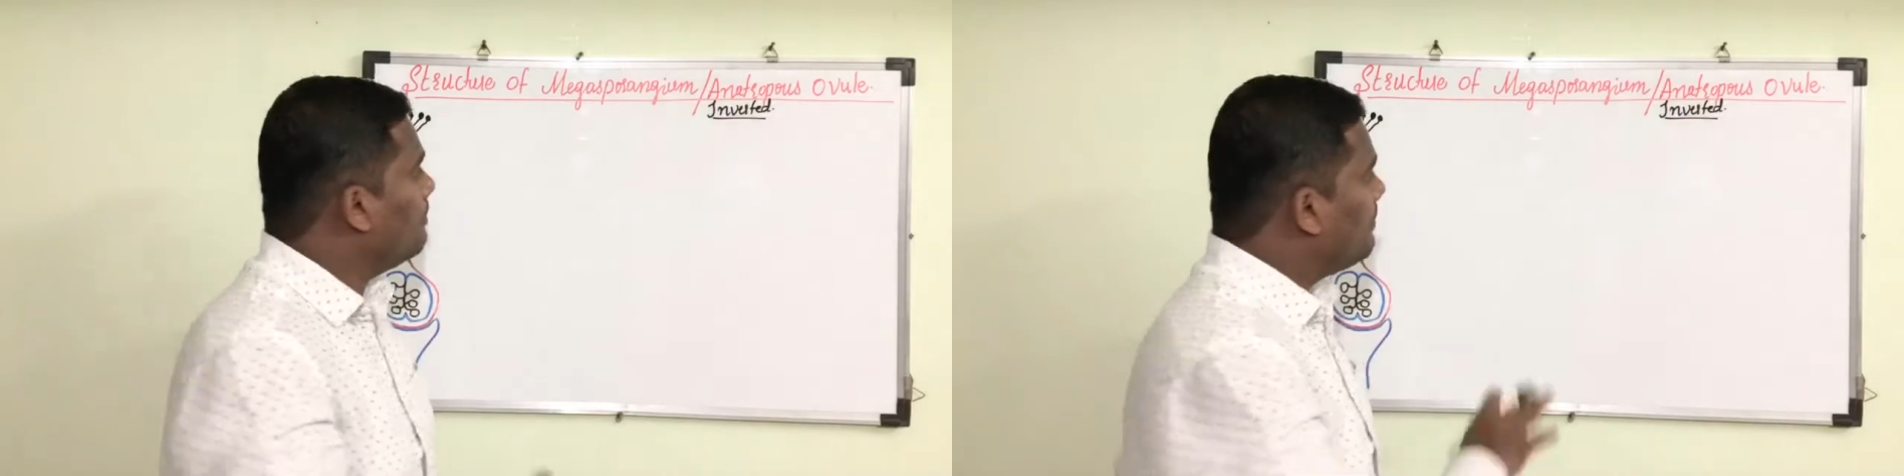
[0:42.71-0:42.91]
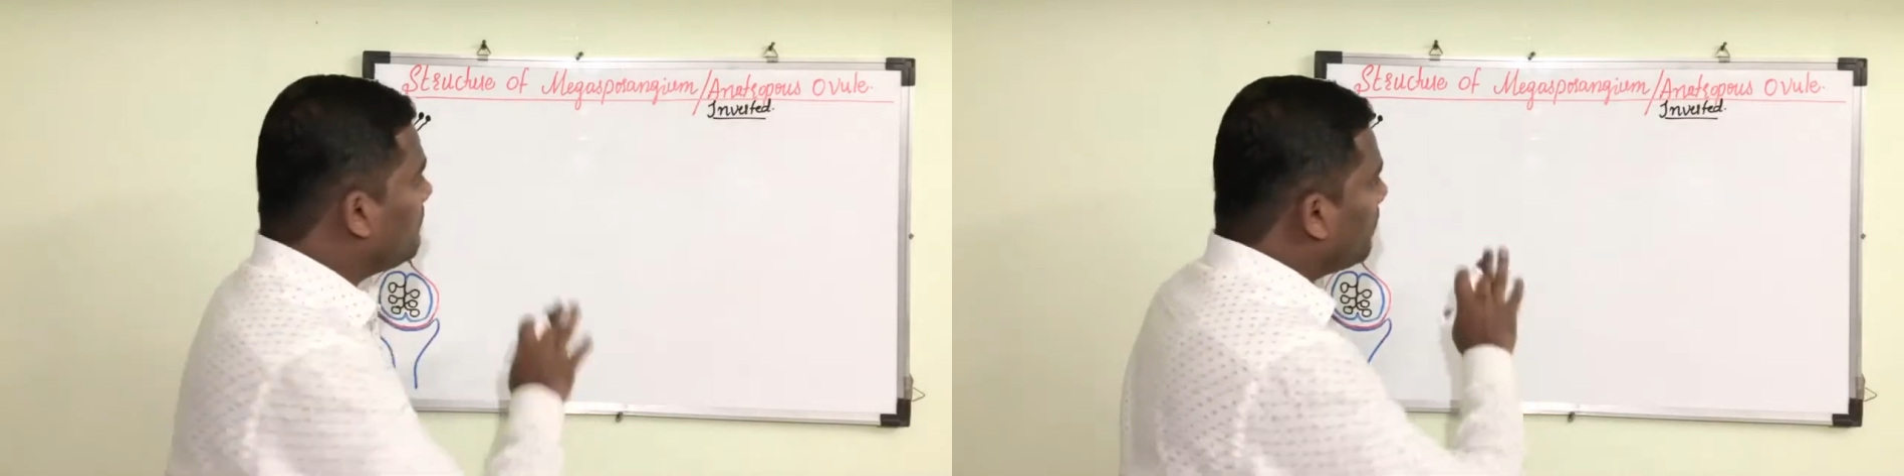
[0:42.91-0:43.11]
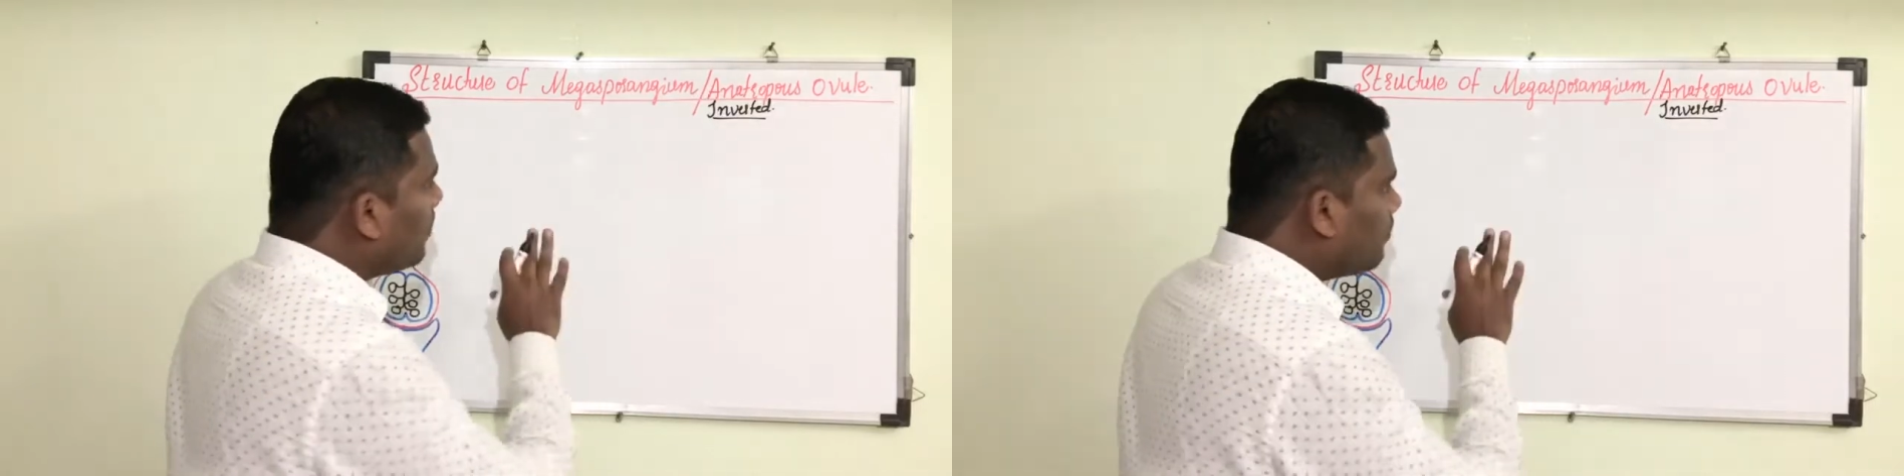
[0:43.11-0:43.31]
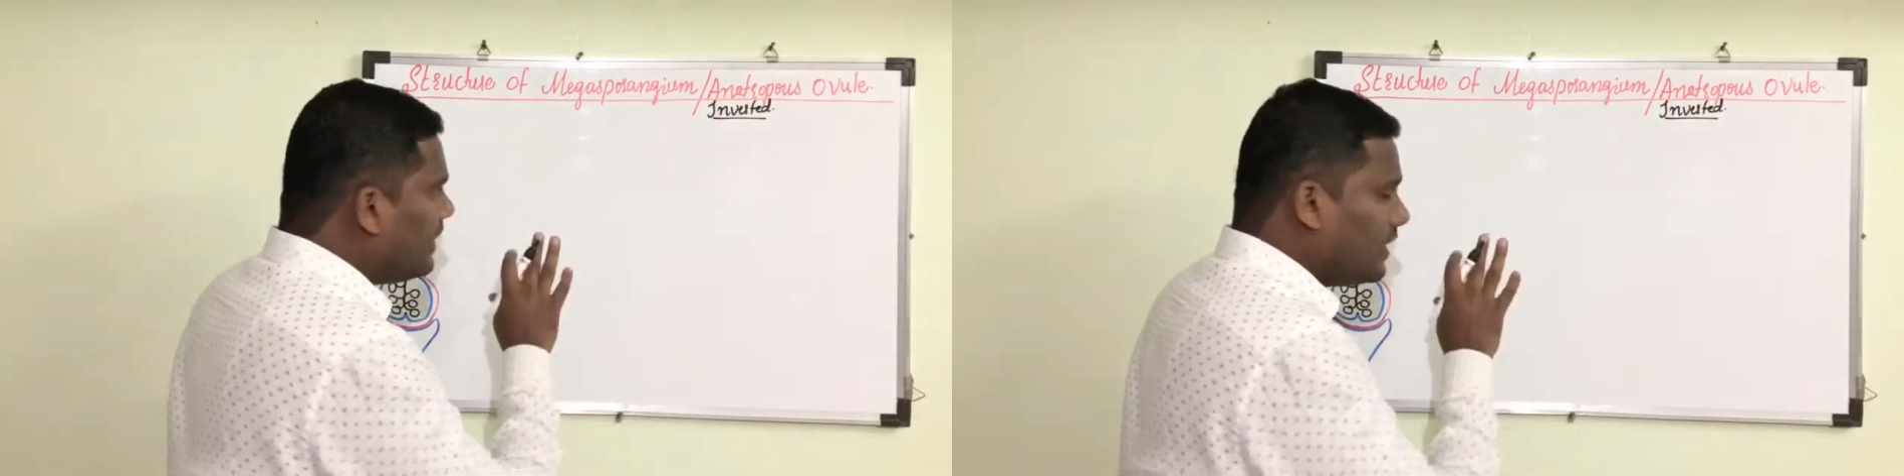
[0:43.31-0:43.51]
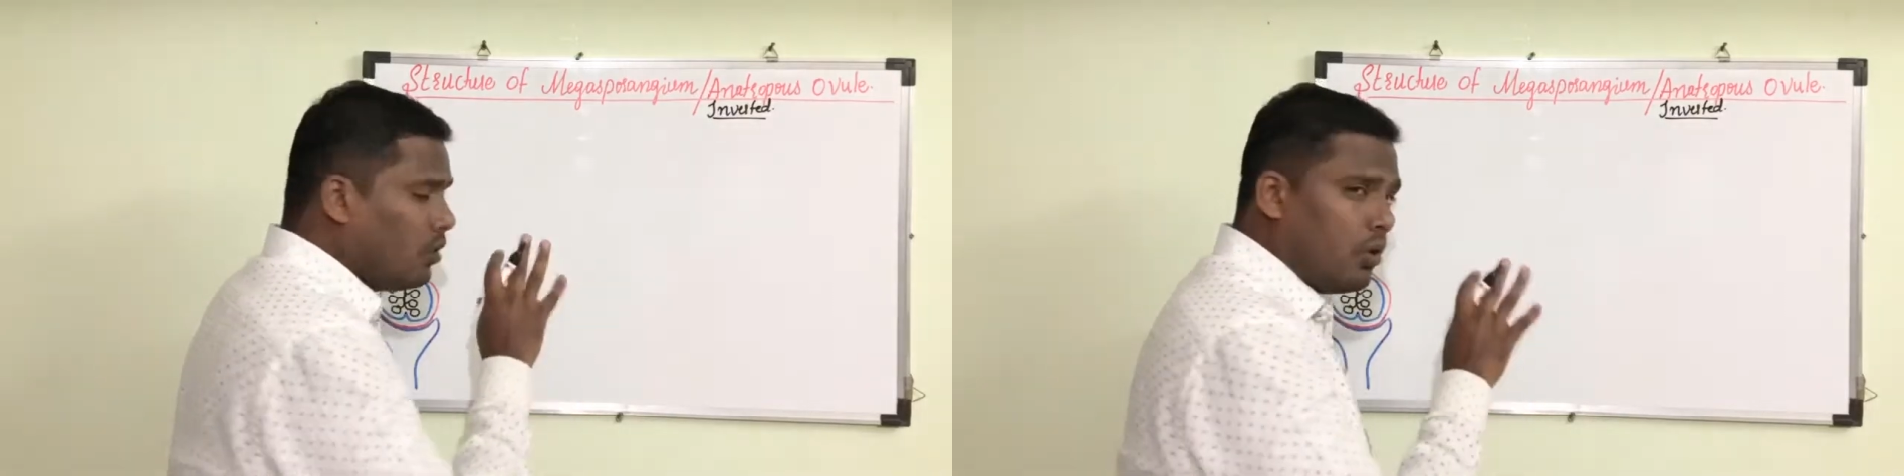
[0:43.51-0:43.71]
Before
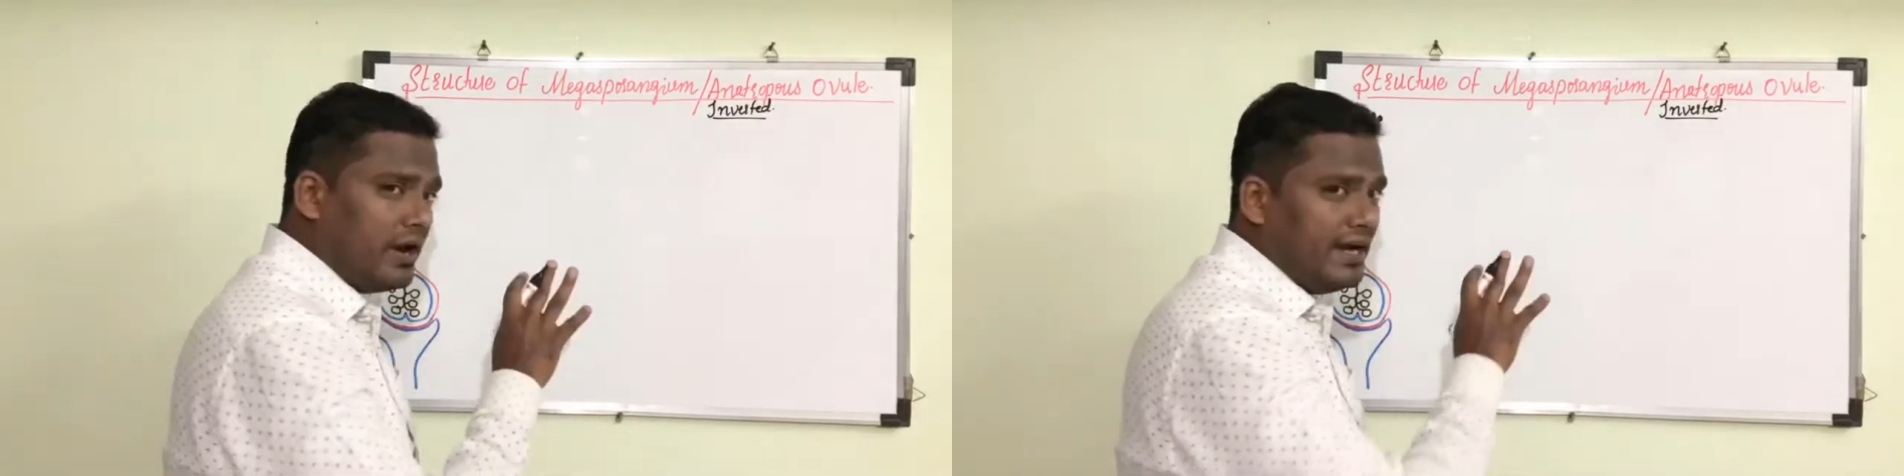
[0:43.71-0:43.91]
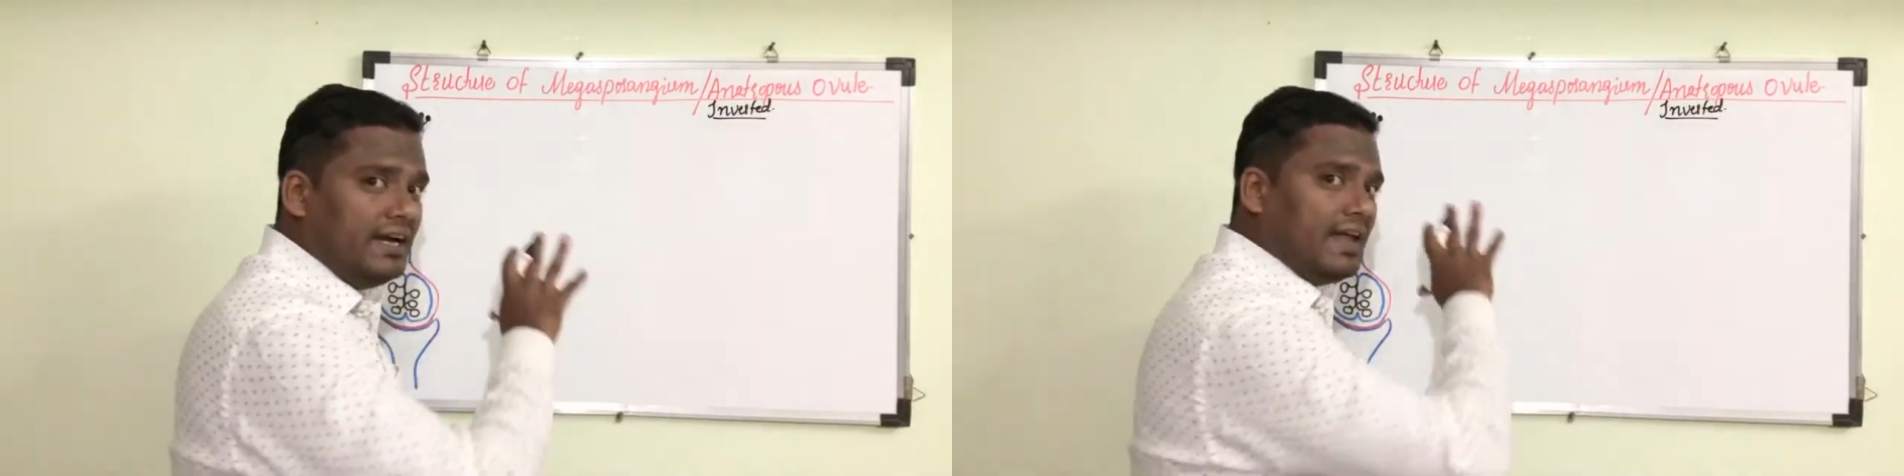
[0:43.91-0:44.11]
we go in